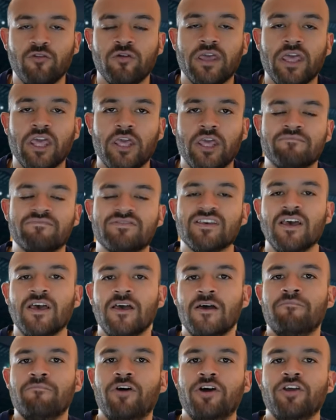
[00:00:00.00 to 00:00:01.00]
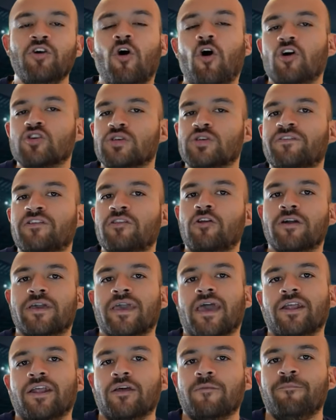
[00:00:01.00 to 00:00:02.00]
games. But you also have to look
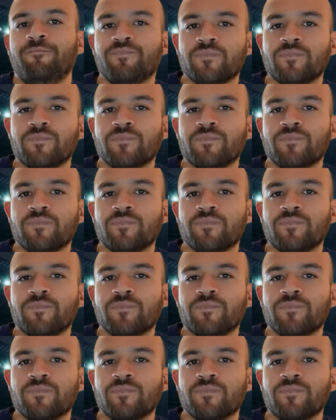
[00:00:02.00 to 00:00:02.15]
at it.